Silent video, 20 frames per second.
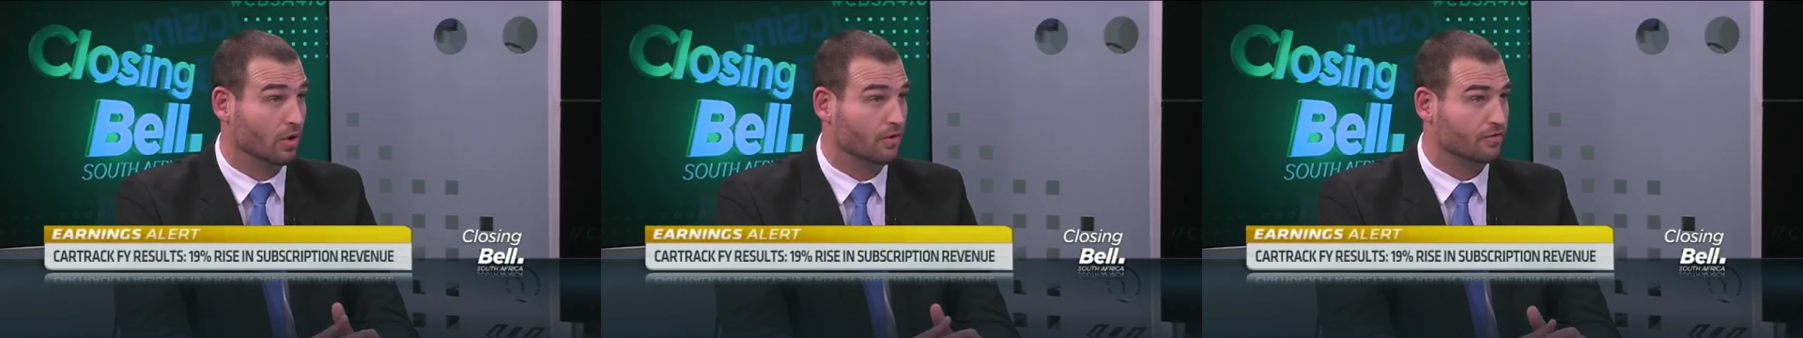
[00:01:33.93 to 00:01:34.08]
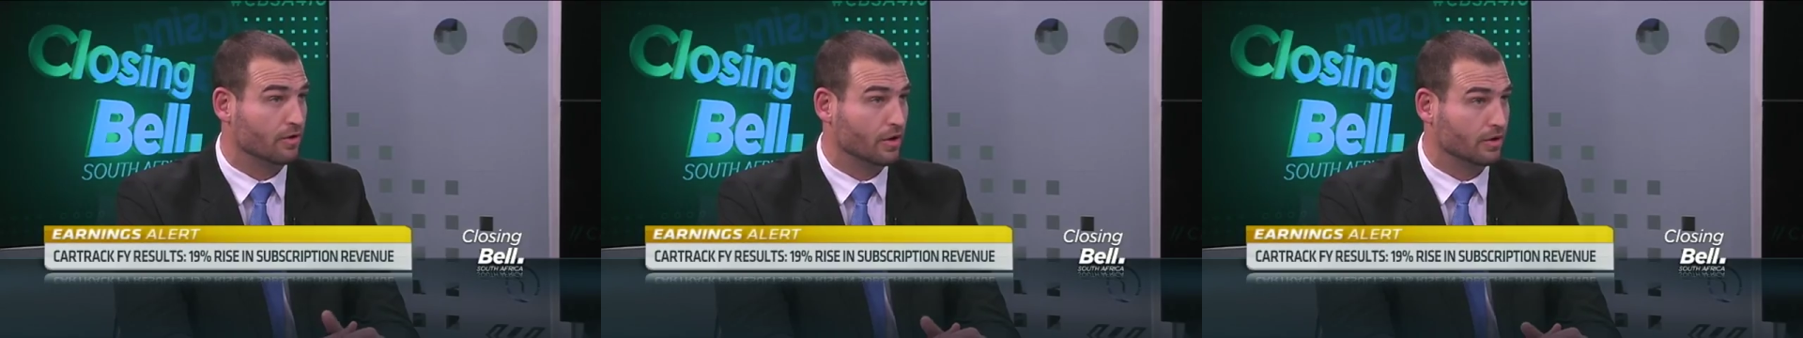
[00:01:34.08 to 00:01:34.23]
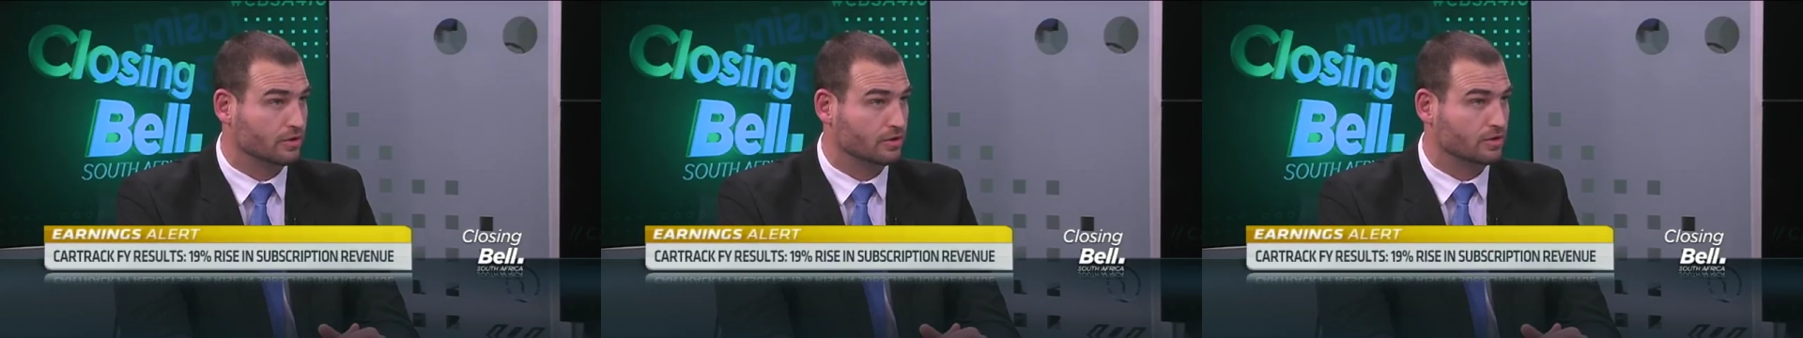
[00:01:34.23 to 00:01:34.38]
of
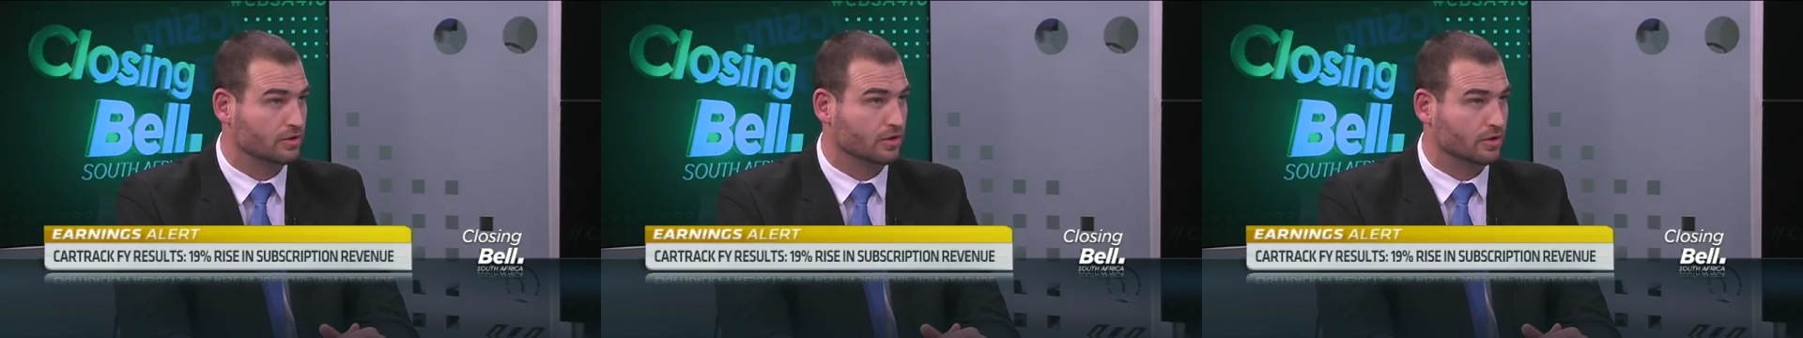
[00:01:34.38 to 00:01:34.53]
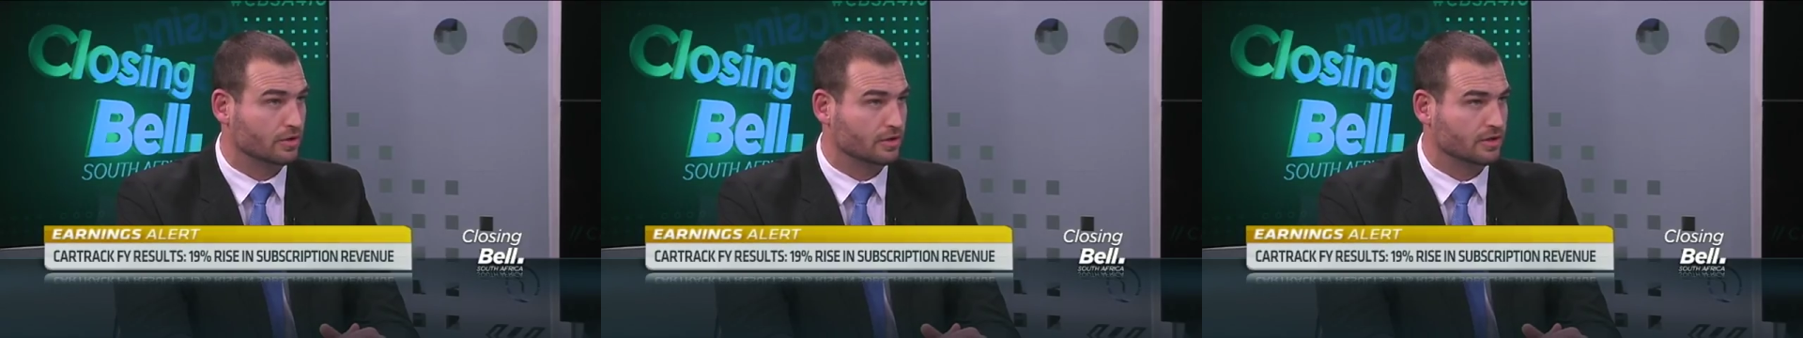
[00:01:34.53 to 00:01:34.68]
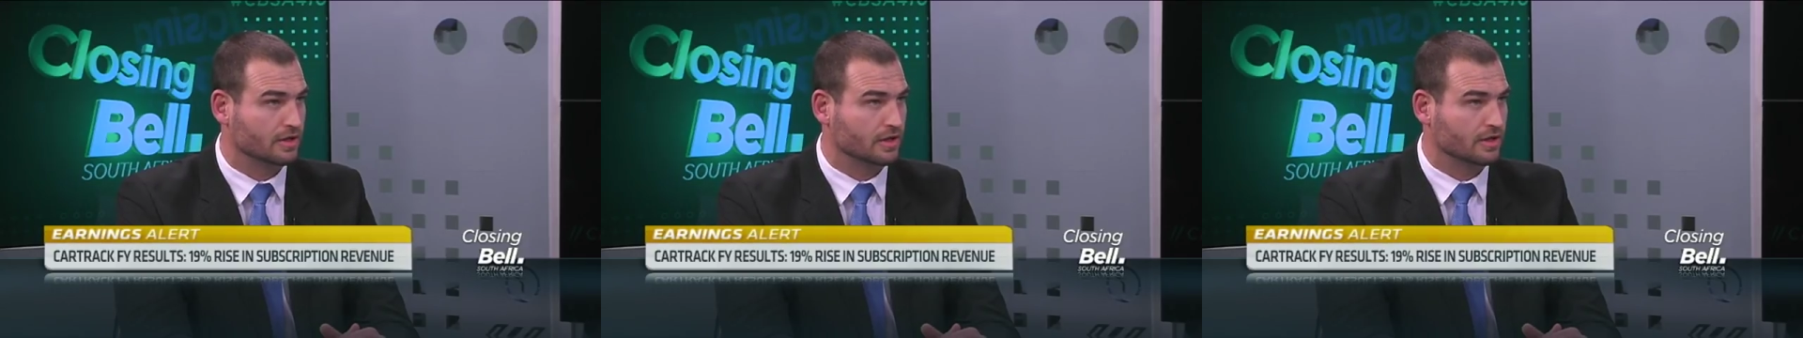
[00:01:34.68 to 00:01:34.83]
those
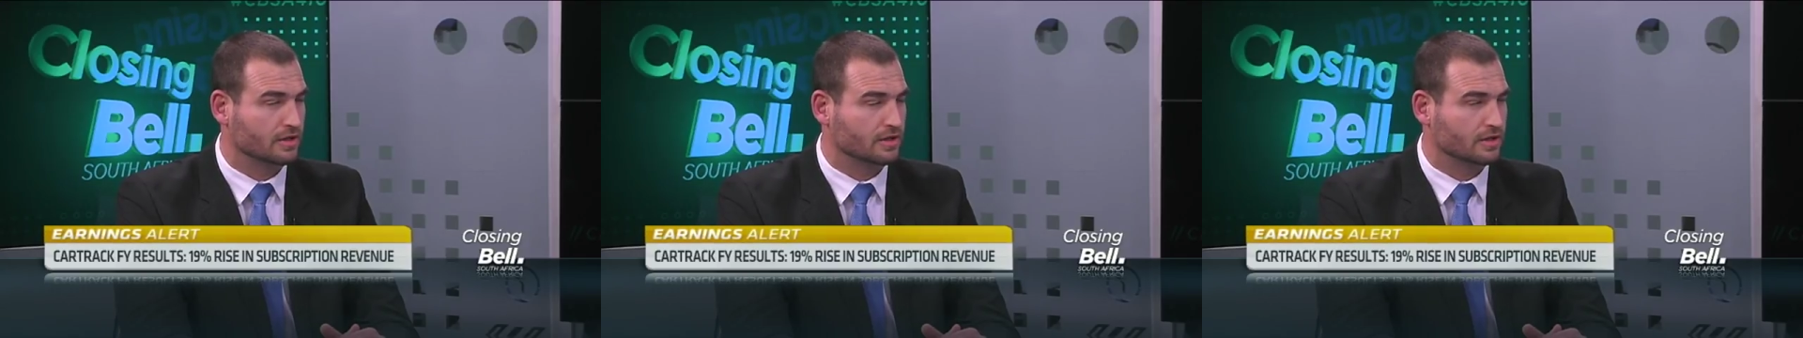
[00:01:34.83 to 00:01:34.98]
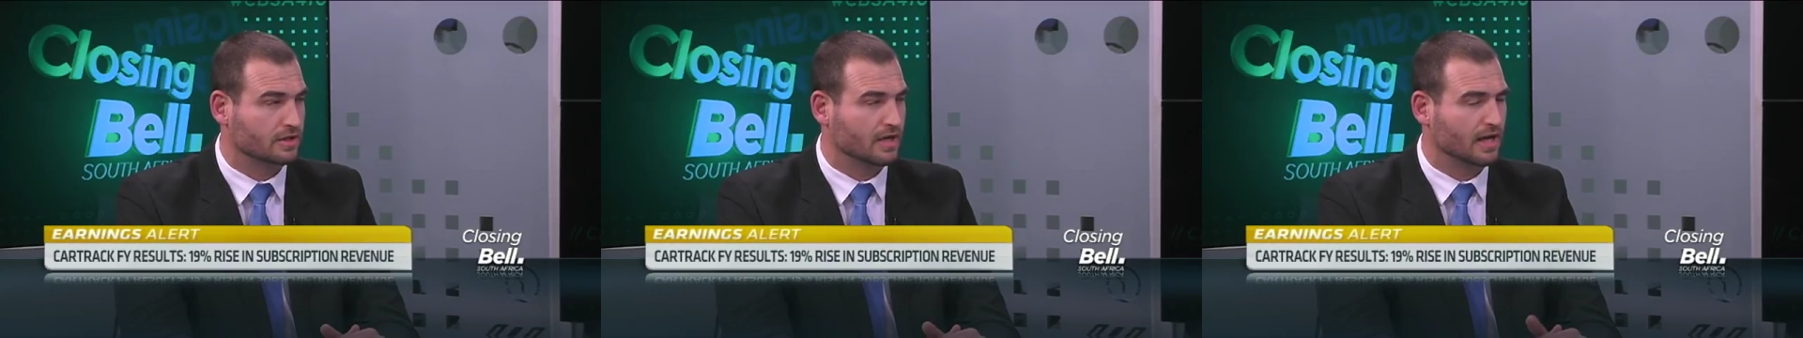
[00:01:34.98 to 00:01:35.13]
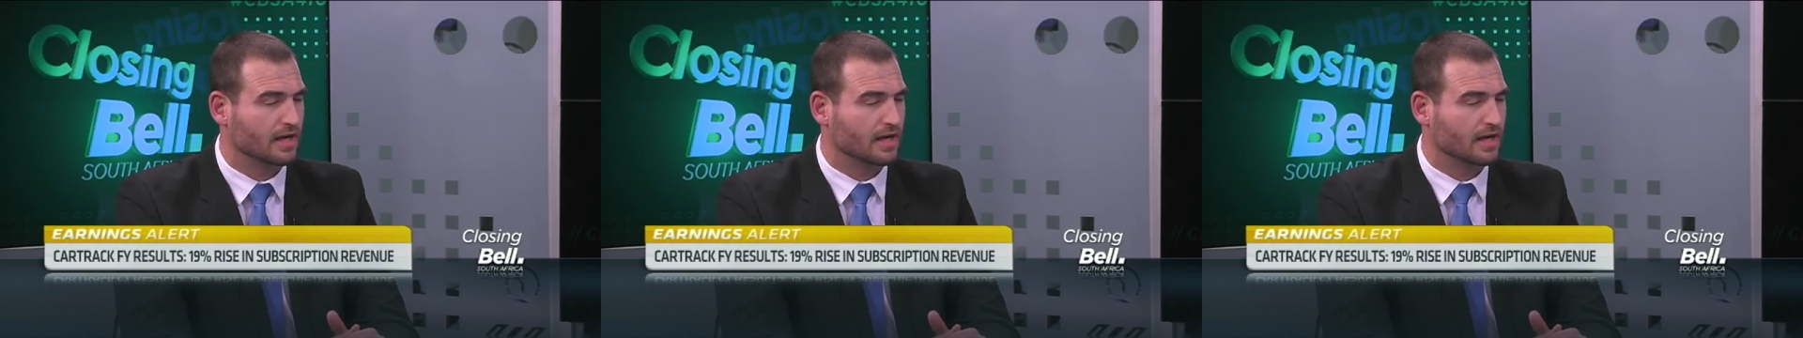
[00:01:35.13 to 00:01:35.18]
jurisdictions,